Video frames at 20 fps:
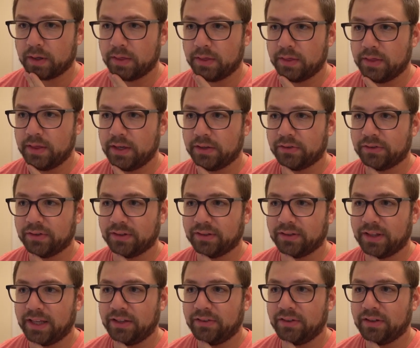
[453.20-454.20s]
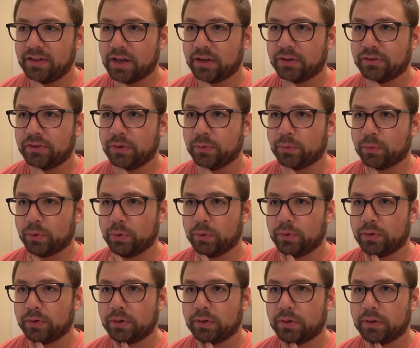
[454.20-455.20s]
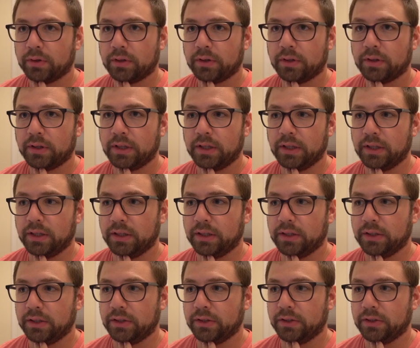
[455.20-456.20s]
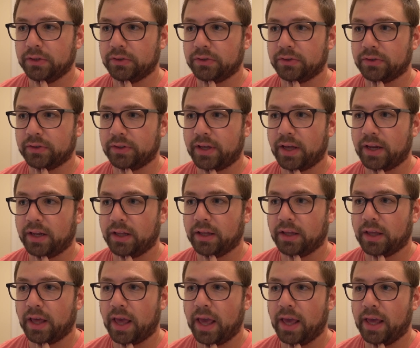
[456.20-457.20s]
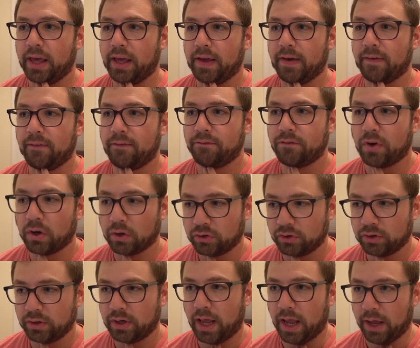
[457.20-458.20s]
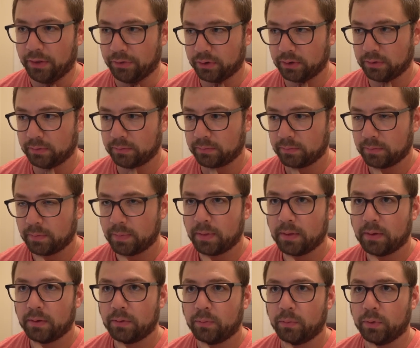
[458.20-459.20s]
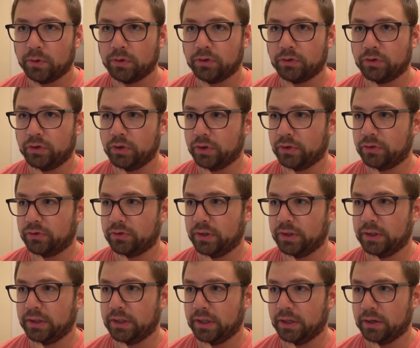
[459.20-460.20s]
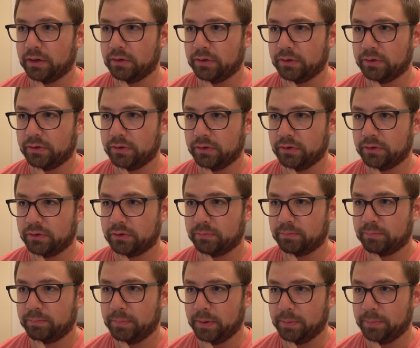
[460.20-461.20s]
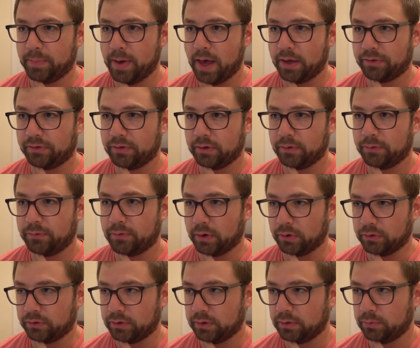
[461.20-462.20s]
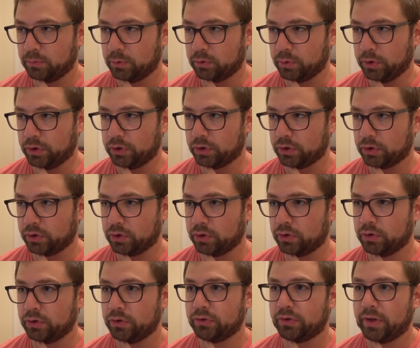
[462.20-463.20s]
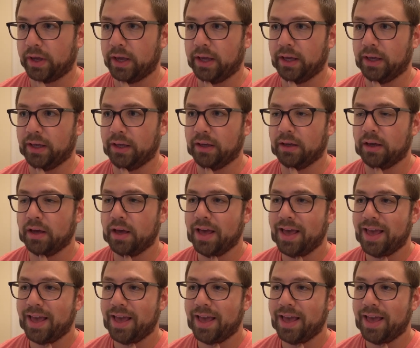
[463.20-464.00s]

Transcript: this lazy legacy root is getting a function handler, which is you can see in here. This is being passed in a function which returns a